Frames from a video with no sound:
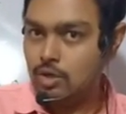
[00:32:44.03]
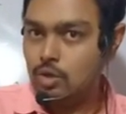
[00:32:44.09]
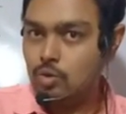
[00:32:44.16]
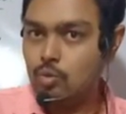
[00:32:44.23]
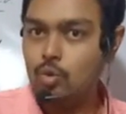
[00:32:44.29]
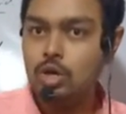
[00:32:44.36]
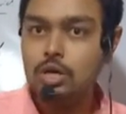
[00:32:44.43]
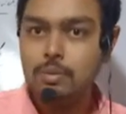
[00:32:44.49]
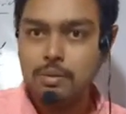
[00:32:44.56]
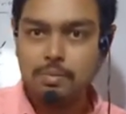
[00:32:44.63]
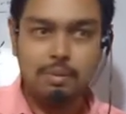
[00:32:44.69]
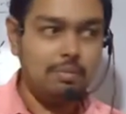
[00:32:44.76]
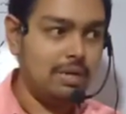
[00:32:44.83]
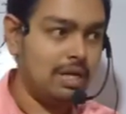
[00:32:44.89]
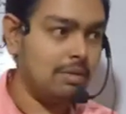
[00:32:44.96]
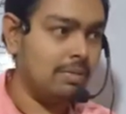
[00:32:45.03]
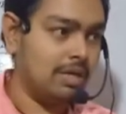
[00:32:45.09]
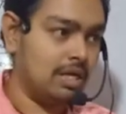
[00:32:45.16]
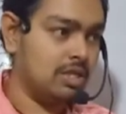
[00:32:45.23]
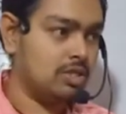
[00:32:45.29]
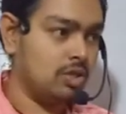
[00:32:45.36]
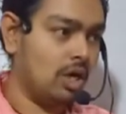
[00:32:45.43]
owned by public but
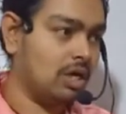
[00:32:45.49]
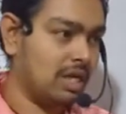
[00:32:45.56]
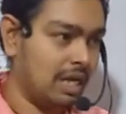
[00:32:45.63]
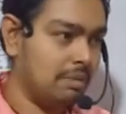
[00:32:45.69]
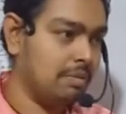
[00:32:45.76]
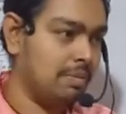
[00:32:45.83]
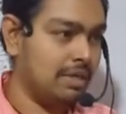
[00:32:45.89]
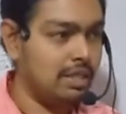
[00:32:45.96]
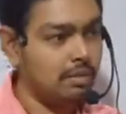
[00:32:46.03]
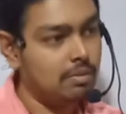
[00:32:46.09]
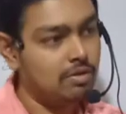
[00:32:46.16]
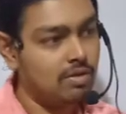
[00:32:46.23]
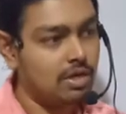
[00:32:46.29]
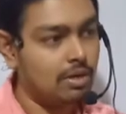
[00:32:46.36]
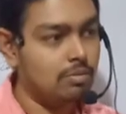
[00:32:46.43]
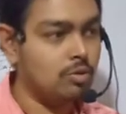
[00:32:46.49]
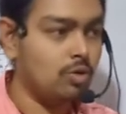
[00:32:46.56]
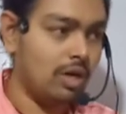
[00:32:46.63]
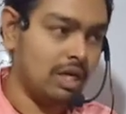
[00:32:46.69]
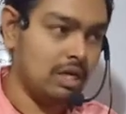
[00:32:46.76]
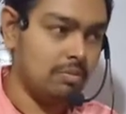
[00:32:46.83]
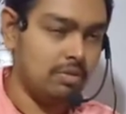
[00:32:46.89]
it is not claimed by them, it will come to
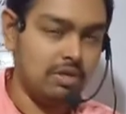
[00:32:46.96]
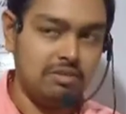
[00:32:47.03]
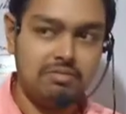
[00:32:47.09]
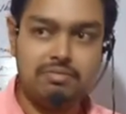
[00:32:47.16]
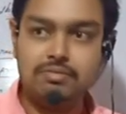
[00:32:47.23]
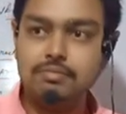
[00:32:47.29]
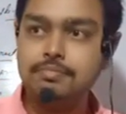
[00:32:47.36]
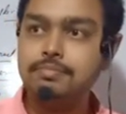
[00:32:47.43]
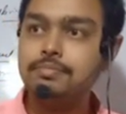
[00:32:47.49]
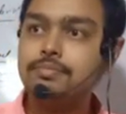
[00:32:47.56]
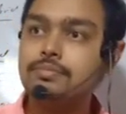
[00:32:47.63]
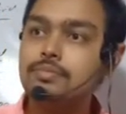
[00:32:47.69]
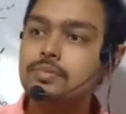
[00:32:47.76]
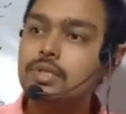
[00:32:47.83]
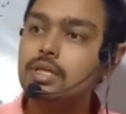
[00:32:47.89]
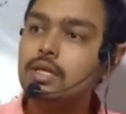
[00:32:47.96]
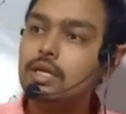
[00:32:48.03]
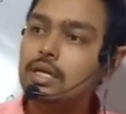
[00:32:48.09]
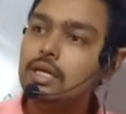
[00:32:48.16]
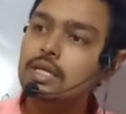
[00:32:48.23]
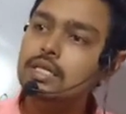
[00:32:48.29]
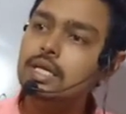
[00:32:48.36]
IEPF.
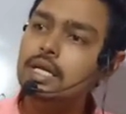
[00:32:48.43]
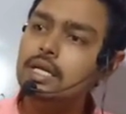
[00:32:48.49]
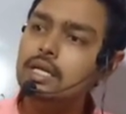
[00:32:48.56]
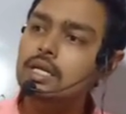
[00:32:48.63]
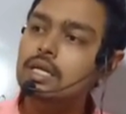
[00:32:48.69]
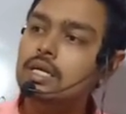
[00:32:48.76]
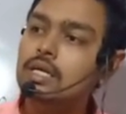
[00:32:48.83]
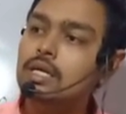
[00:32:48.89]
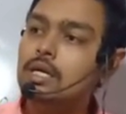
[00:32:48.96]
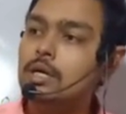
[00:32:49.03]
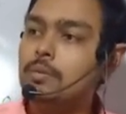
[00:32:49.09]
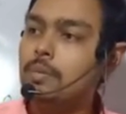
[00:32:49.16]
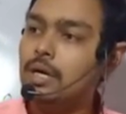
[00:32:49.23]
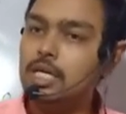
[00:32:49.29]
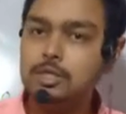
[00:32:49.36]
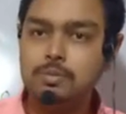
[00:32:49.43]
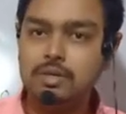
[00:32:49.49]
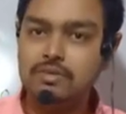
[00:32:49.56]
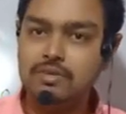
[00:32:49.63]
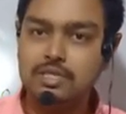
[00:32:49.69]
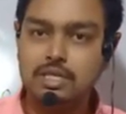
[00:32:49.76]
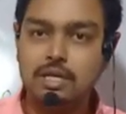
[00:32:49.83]
Then
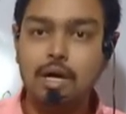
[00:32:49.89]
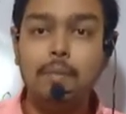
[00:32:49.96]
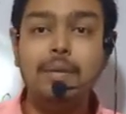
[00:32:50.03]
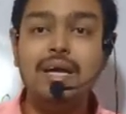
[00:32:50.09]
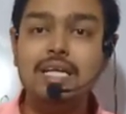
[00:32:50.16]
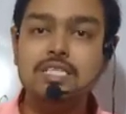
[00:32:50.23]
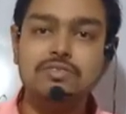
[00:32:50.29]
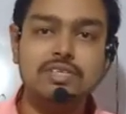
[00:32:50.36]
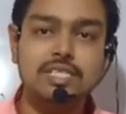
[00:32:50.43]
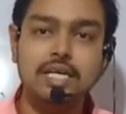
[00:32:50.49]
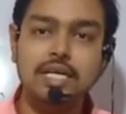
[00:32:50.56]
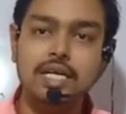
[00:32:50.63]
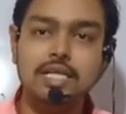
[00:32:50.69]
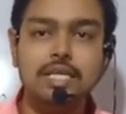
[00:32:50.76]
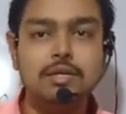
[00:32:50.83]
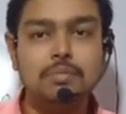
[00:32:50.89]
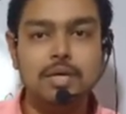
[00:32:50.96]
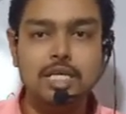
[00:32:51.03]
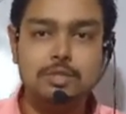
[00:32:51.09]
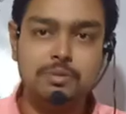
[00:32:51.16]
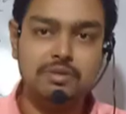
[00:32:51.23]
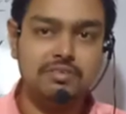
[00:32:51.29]
punishment we studied, abeyance we studied, then
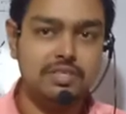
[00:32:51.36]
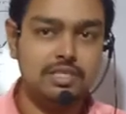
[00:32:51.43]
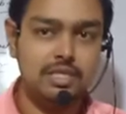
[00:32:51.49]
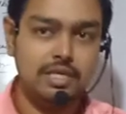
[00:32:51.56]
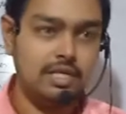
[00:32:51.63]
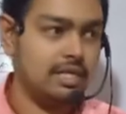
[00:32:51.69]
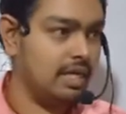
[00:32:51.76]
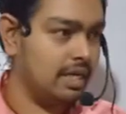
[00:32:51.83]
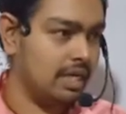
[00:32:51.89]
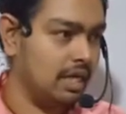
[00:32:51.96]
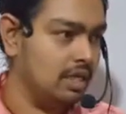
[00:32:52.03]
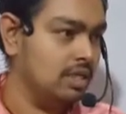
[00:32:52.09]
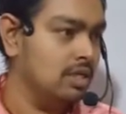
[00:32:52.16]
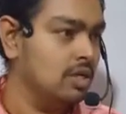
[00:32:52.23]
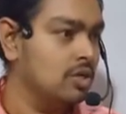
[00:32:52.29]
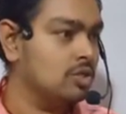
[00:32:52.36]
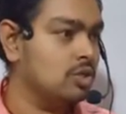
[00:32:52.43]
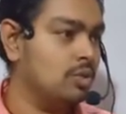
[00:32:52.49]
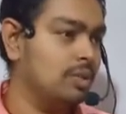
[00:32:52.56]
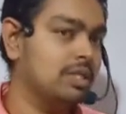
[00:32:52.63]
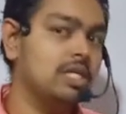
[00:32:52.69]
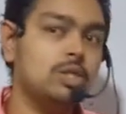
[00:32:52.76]
punishment we studied. Correct?
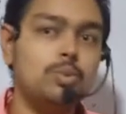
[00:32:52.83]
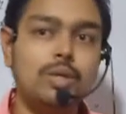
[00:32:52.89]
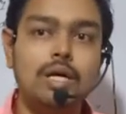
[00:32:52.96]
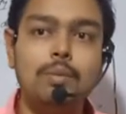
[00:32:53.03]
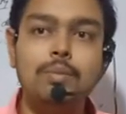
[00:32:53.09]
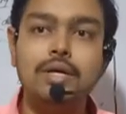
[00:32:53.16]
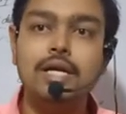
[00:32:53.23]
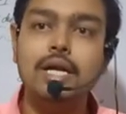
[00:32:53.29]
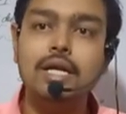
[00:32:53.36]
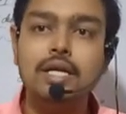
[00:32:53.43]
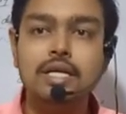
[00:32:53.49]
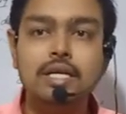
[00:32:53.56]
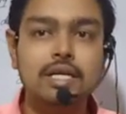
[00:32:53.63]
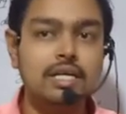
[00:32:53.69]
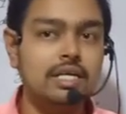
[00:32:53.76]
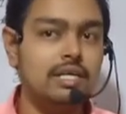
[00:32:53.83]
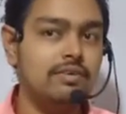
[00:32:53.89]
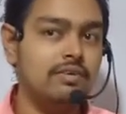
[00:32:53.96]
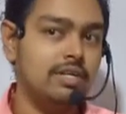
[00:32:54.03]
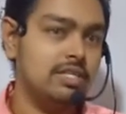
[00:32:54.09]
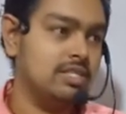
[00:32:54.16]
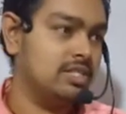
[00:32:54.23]
So with this we completed
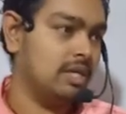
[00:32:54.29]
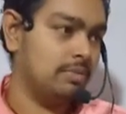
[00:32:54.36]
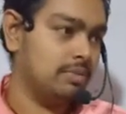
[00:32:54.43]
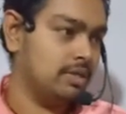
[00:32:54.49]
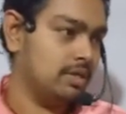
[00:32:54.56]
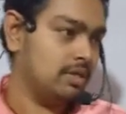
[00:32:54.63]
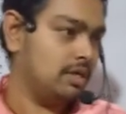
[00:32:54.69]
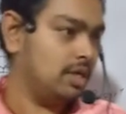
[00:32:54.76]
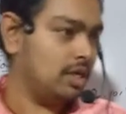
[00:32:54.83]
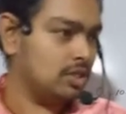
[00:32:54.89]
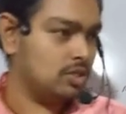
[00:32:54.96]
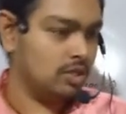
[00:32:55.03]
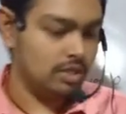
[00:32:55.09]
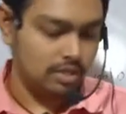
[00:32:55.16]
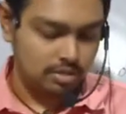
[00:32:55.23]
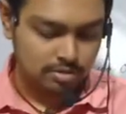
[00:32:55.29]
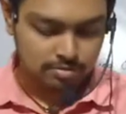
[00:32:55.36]
dividends chapter. Understood?